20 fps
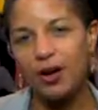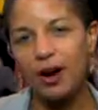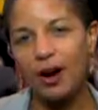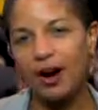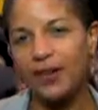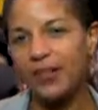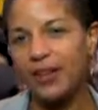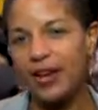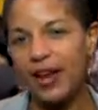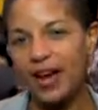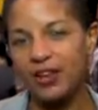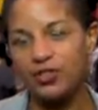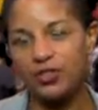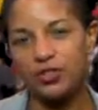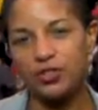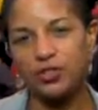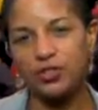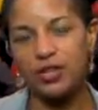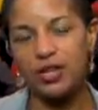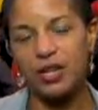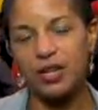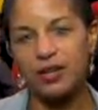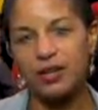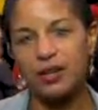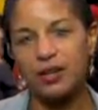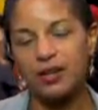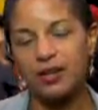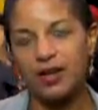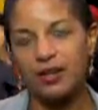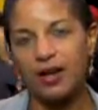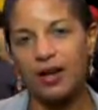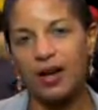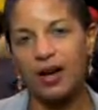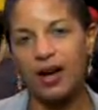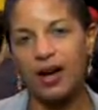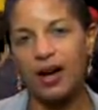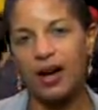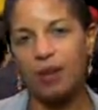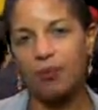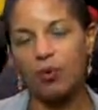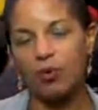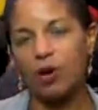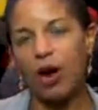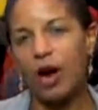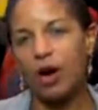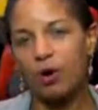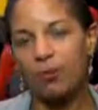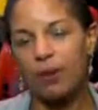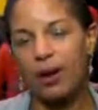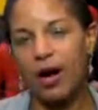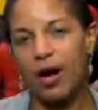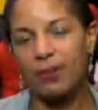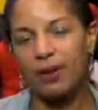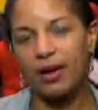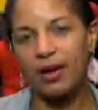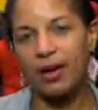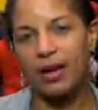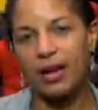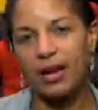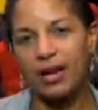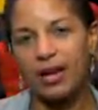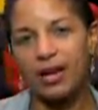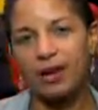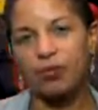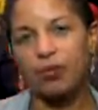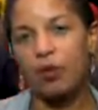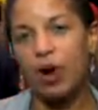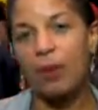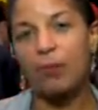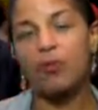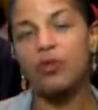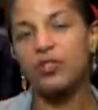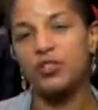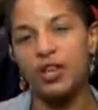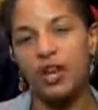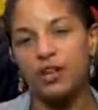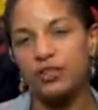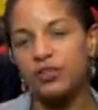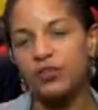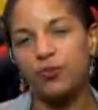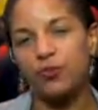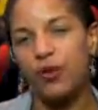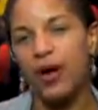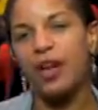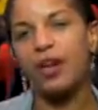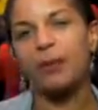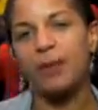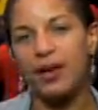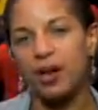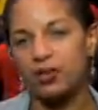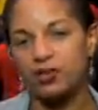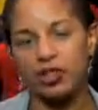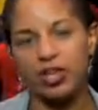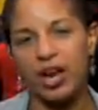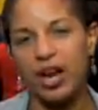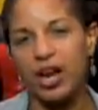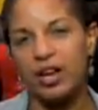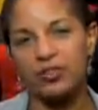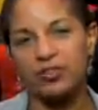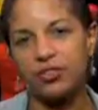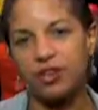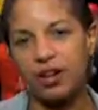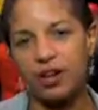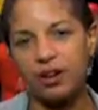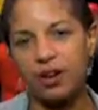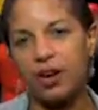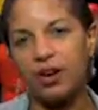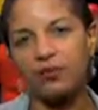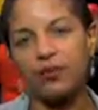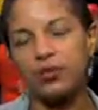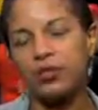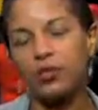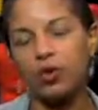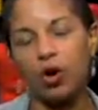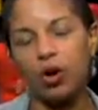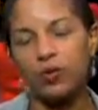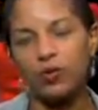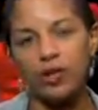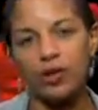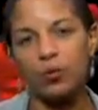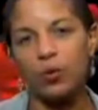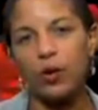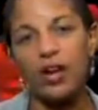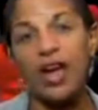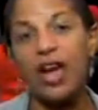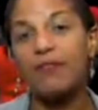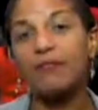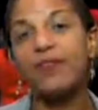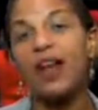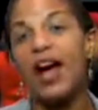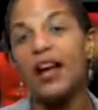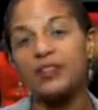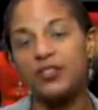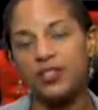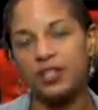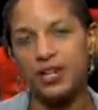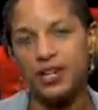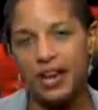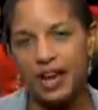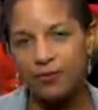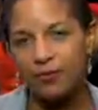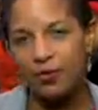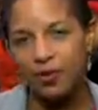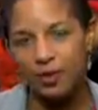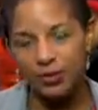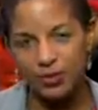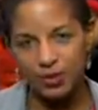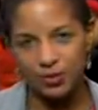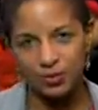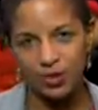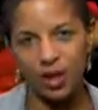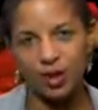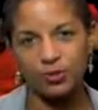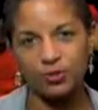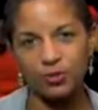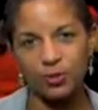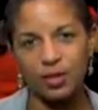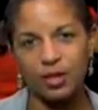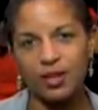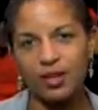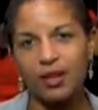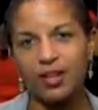on the national scene. Barack Obama represents fundamental change of the sort that we have not seen ever in this country.